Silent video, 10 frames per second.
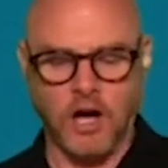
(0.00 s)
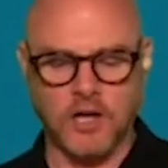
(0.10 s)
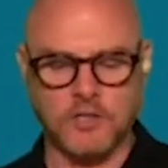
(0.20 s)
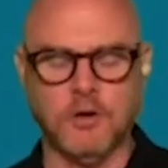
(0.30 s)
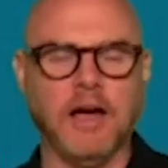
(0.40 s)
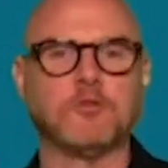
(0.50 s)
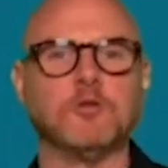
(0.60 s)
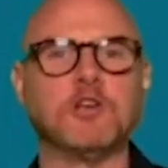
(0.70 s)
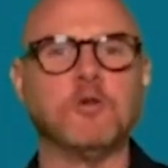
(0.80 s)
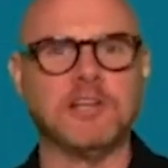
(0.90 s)
you have to
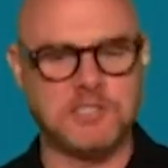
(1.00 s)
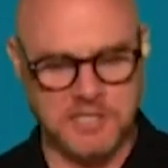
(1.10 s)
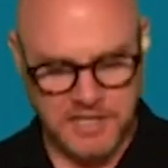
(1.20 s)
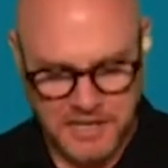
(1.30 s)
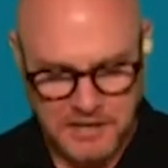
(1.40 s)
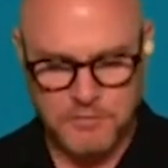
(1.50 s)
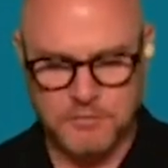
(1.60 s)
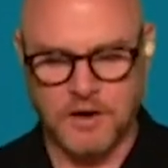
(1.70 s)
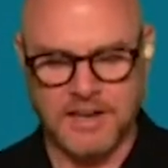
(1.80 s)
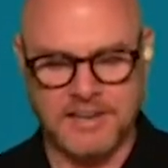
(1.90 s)
request an
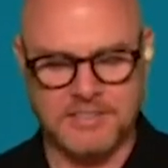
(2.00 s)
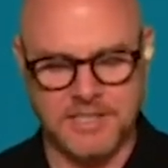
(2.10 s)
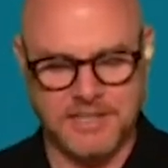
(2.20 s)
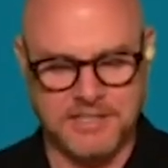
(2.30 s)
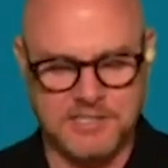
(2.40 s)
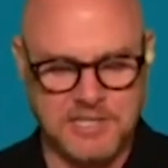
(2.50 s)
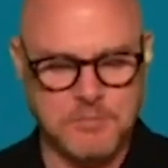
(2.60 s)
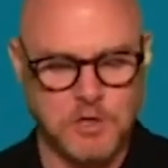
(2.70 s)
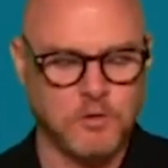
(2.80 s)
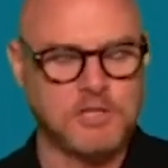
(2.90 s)
invite, and it
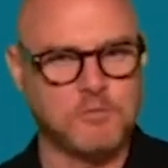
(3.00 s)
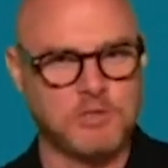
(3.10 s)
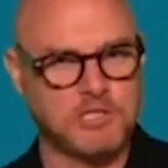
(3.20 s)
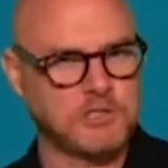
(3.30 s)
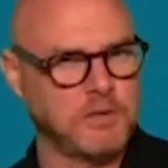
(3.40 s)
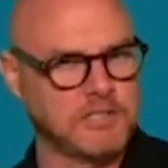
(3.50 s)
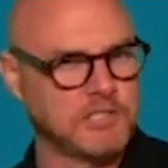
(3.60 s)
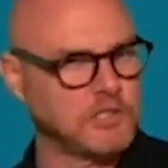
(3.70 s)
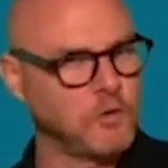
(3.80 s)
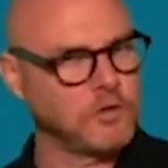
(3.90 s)
seems it
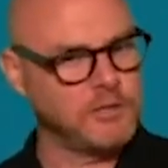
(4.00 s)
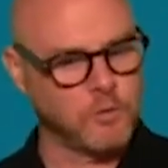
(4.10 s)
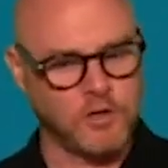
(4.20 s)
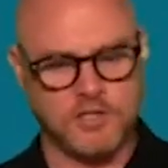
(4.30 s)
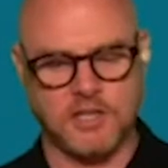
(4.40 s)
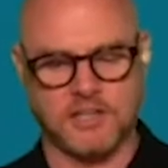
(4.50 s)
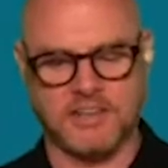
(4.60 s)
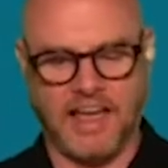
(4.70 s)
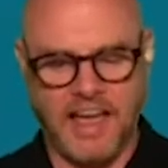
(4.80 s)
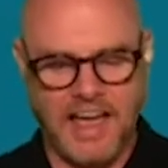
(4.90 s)
solely works on
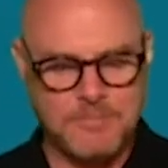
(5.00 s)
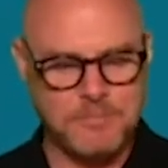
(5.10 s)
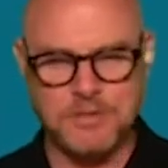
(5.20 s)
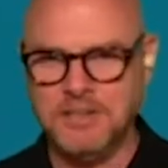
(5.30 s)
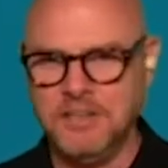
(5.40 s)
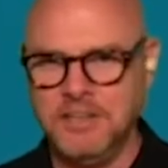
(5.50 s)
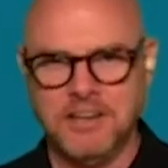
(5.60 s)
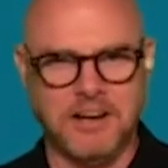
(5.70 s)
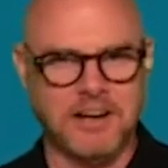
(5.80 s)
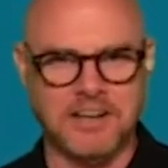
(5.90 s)
an app.
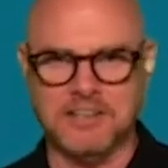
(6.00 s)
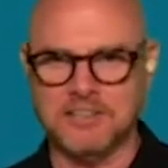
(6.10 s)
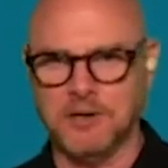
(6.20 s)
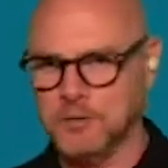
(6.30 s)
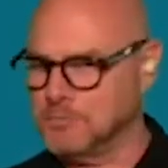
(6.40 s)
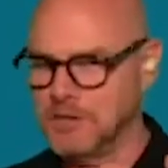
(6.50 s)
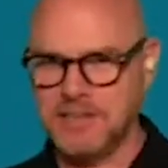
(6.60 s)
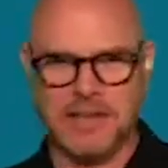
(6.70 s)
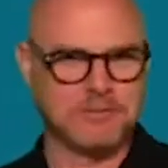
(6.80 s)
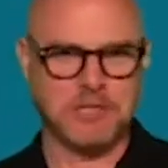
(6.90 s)

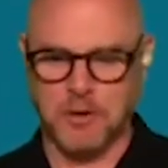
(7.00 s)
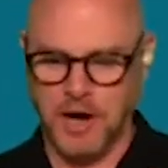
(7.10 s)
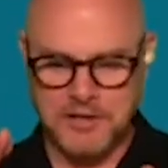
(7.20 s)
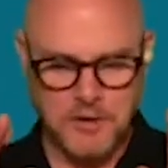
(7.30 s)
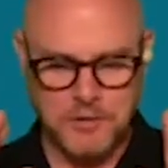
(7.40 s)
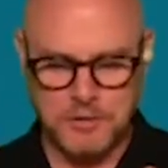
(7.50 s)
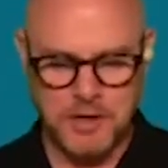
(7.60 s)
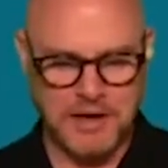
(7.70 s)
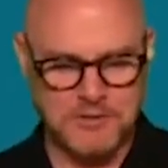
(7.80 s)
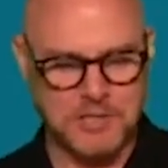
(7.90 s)
Again, so I know you
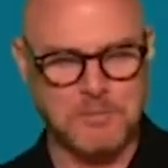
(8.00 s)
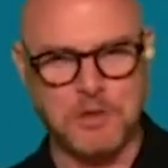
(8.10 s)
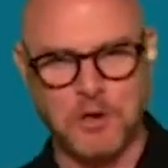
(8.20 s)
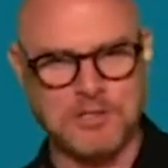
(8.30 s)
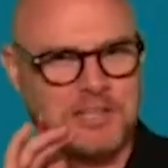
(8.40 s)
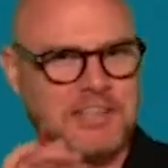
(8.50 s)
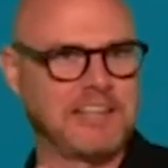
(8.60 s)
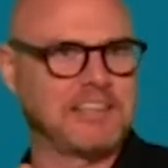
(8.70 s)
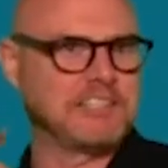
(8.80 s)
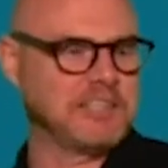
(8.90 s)
have some thoughts on
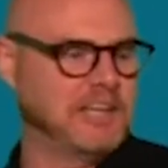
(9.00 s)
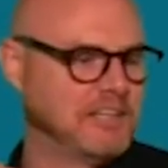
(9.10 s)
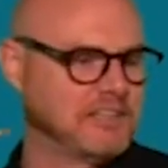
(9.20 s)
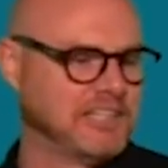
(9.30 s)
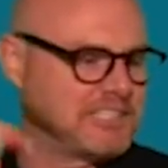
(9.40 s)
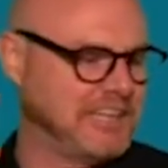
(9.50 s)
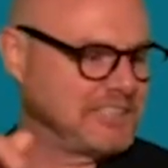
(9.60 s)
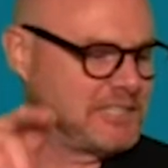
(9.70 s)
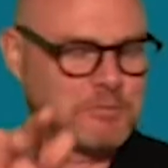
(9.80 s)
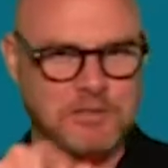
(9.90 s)
that. Let's
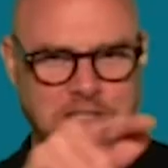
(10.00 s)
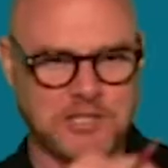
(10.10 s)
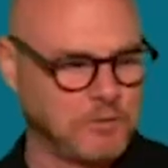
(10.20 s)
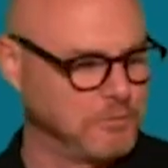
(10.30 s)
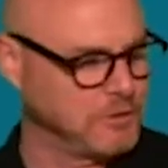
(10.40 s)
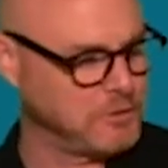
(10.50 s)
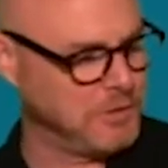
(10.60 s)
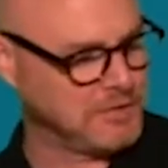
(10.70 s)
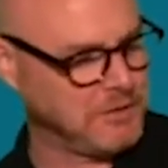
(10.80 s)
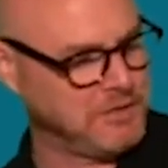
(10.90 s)
take this one. Let's go real
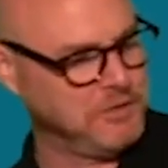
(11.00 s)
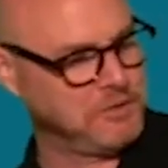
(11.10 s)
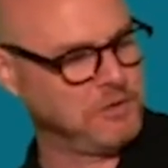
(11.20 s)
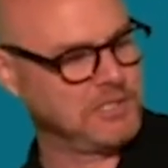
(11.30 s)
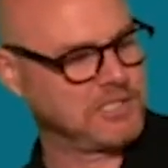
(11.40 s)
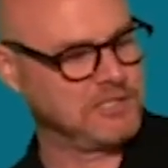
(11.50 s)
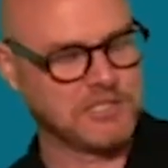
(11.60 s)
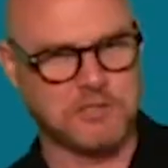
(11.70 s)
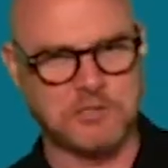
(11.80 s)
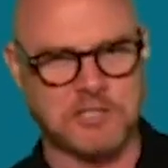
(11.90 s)
quick on your thoughts on
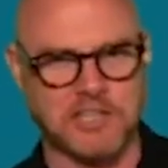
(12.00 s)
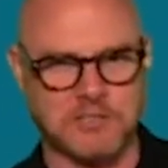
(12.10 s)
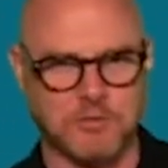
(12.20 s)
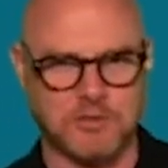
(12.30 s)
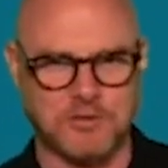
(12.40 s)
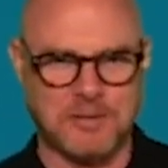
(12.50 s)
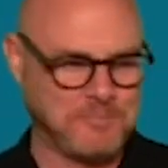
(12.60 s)
this new Select program.